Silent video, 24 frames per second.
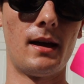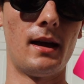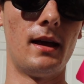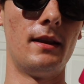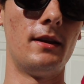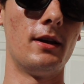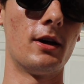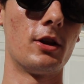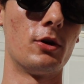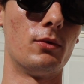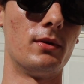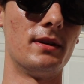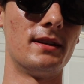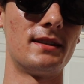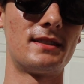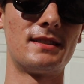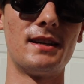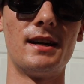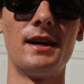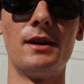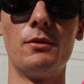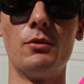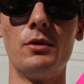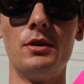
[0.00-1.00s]
And the other one
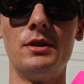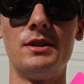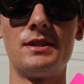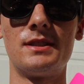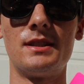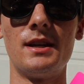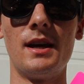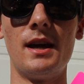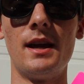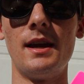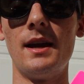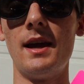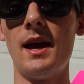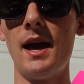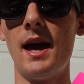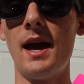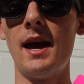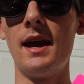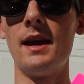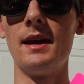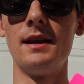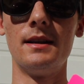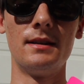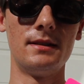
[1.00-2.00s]
would say
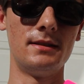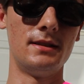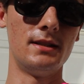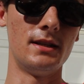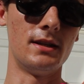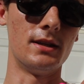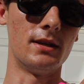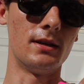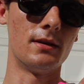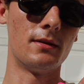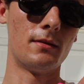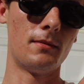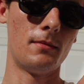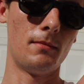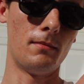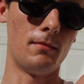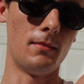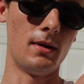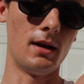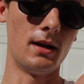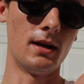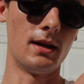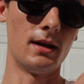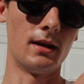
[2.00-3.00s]
AD,
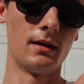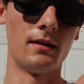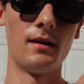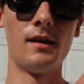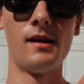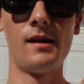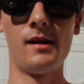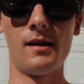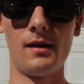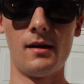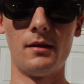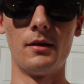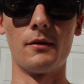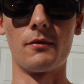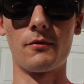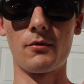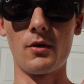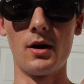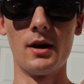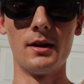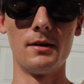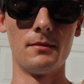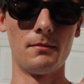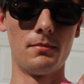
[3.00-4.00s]
meaning the
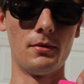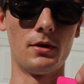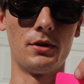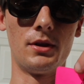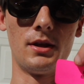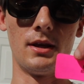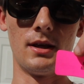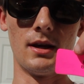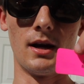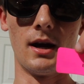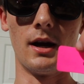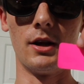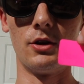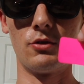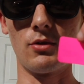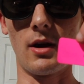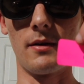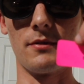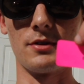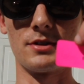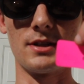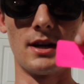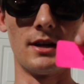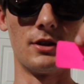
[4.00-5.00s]
front, but the
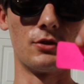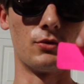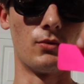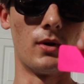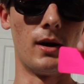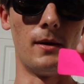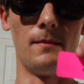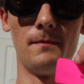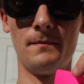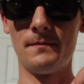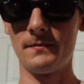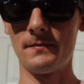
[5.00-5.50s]
driver's side as well.